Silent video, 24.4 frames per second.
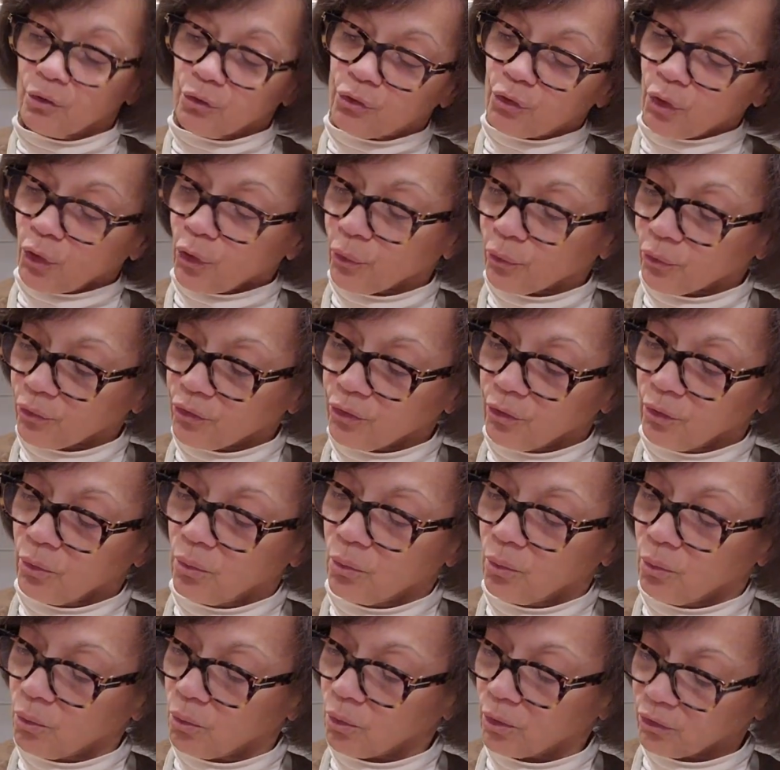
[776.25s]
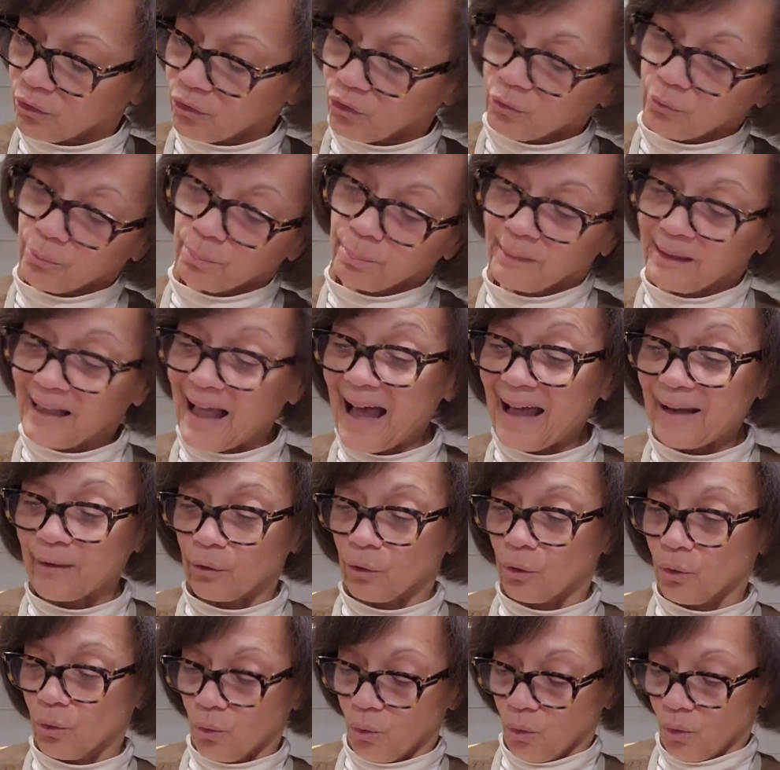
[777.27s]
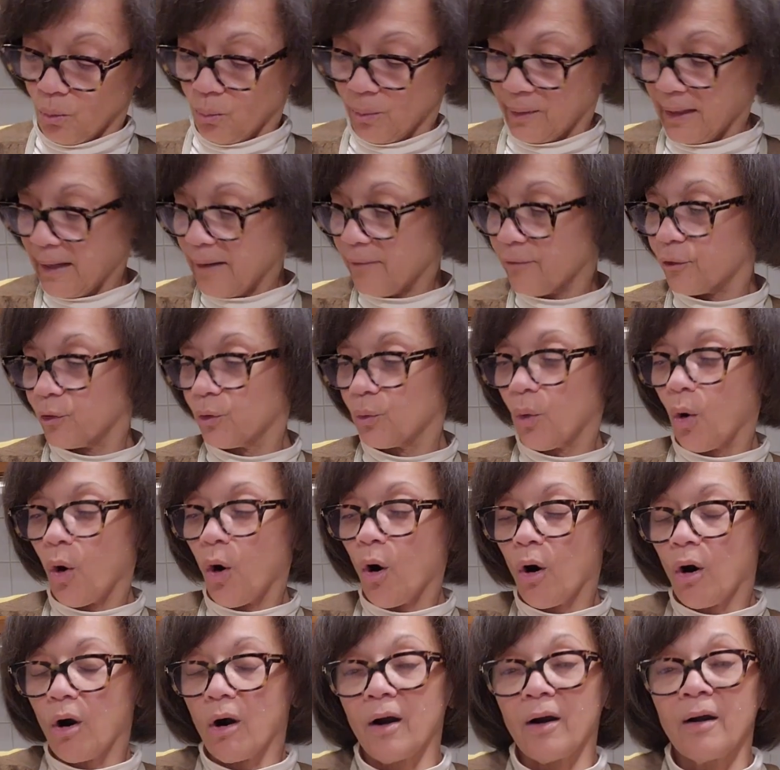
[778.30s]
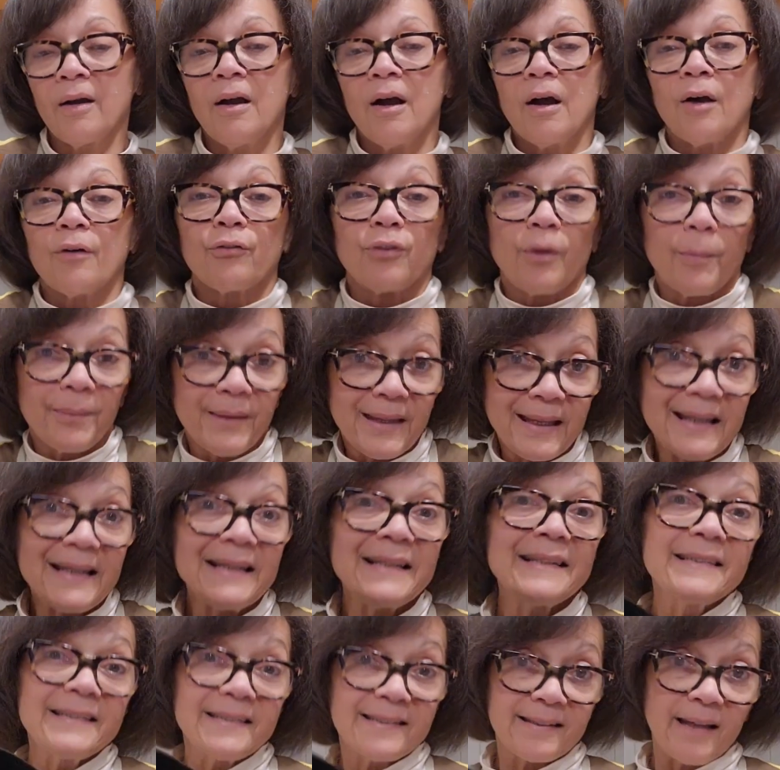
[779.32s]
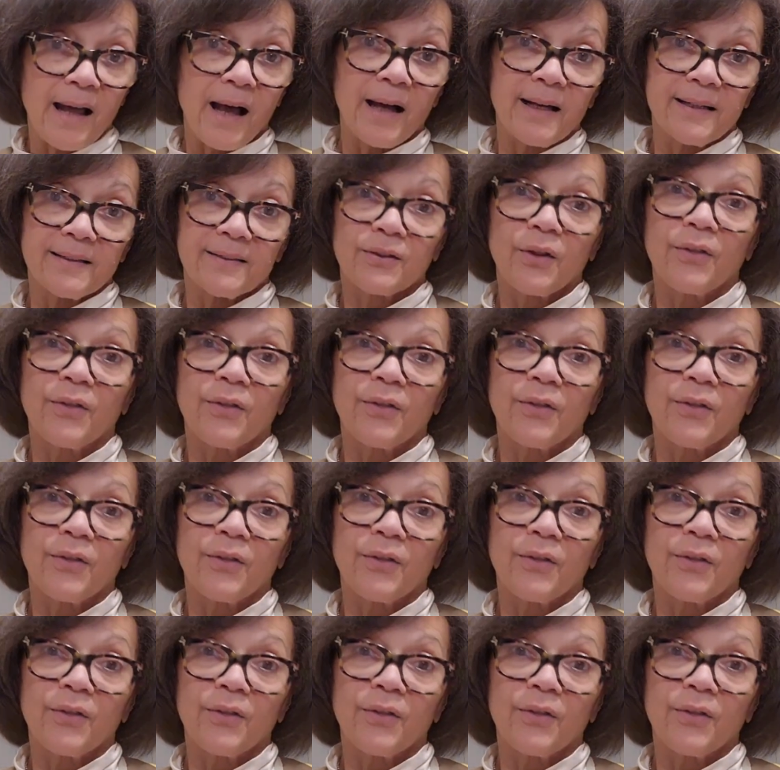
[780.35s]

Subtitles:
dirt or splatter or whatever you are from the inside.